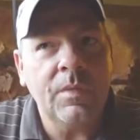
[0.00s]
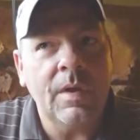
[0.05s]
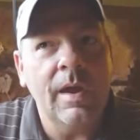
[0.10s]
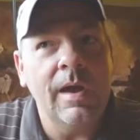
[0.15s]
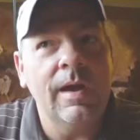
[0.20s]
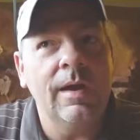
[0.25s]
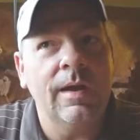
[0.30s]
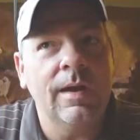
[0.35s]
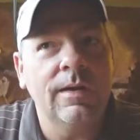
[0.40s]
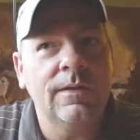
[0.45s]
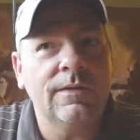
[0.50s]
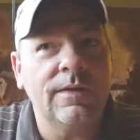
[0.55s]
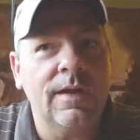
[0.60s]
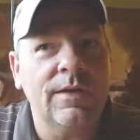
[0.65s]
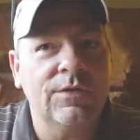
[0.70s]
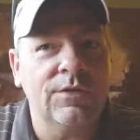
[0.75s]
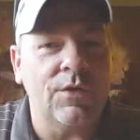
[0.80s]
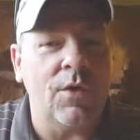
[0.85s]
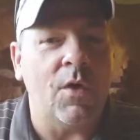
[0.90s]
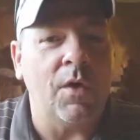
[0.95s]
It is a
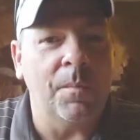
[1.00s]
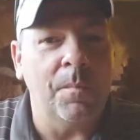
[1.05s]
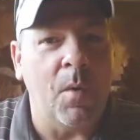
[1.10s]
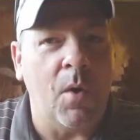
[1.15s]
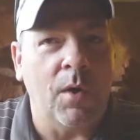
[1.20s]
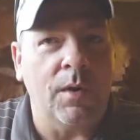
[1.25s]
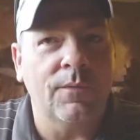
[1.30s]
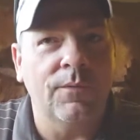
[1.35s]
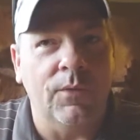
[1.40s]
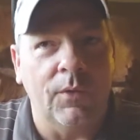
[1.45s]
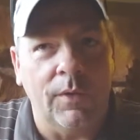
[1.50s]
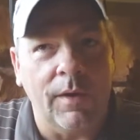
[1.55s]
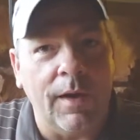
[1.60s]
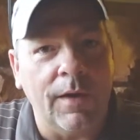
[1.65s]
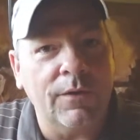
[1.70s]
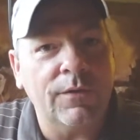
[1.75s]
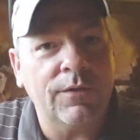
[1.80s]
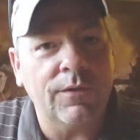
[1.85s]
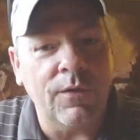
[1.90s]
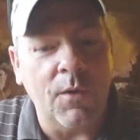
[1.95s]
star mark for
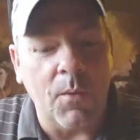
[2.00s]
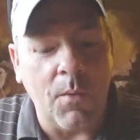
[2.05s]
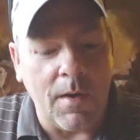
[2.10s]
us, so